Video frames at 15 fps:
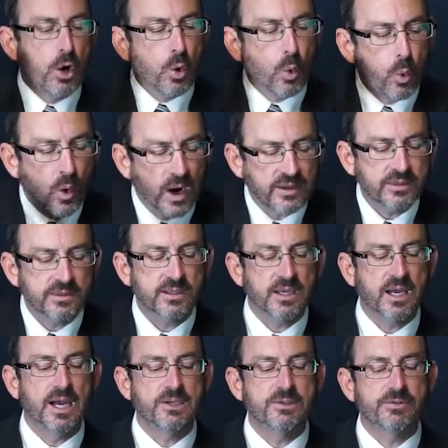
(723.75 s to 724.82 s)
Quite the
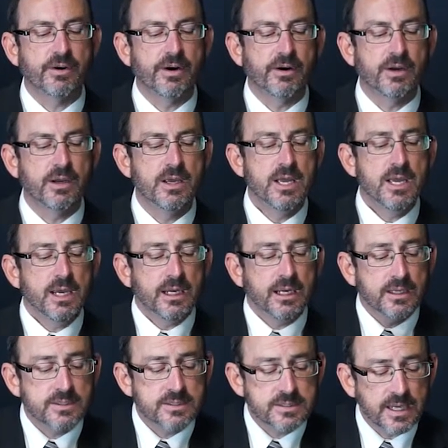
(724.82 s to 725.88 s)
contrary.
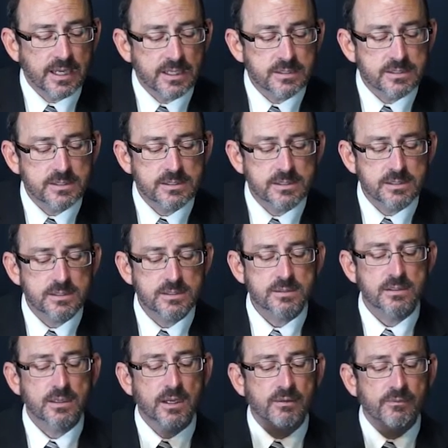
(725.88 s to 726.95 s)
He
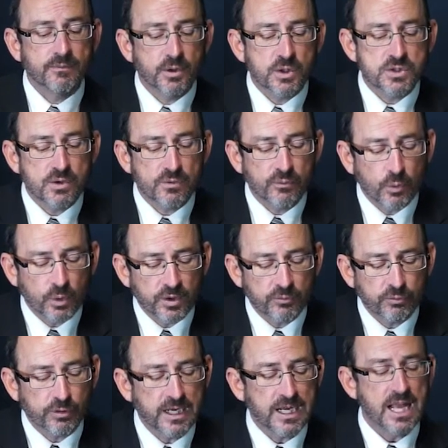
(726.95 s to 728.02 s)
says in verse
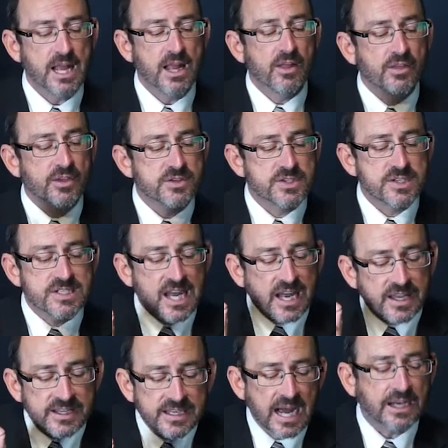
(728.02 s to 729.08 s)
43 this is
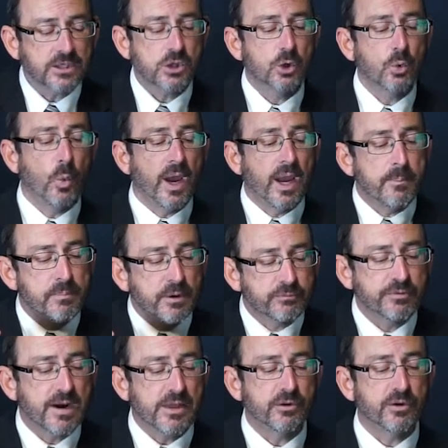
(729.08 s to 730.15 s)
not your way, but
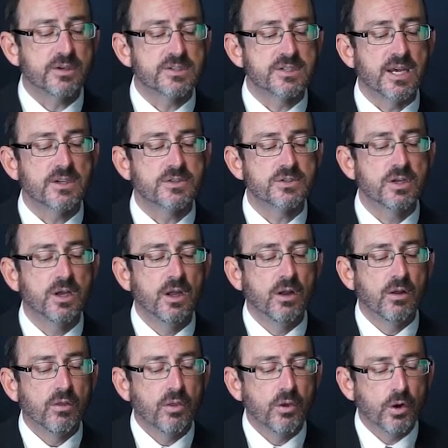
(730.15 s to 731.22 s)
rather, he says,
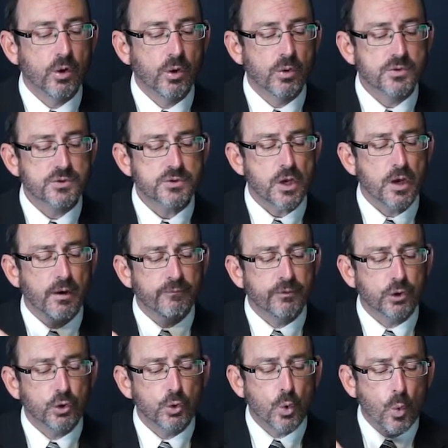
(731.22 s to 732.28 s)
those of
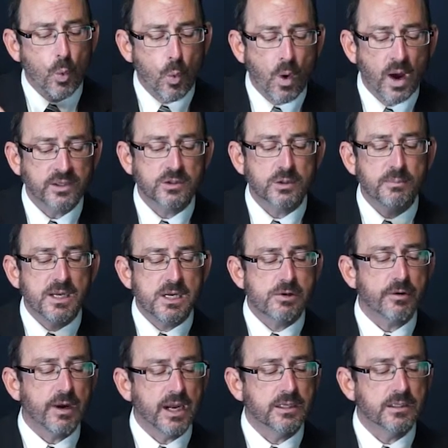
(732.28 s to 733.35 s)
you who want to be
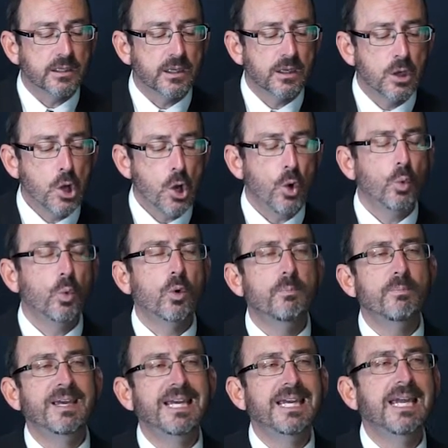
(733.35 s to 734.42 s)
great will
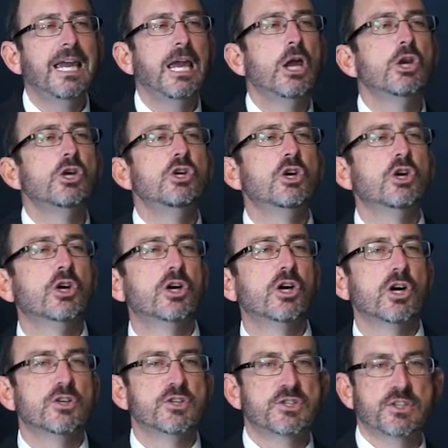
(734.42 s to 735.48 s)
be
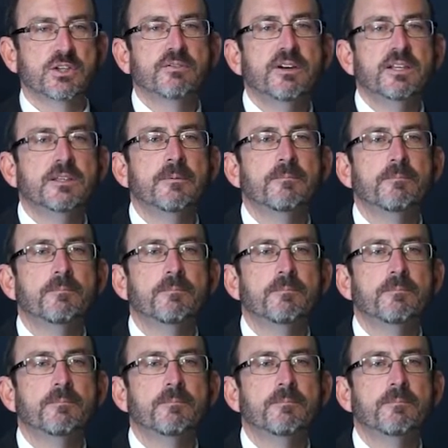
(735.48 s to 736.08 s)
your servant.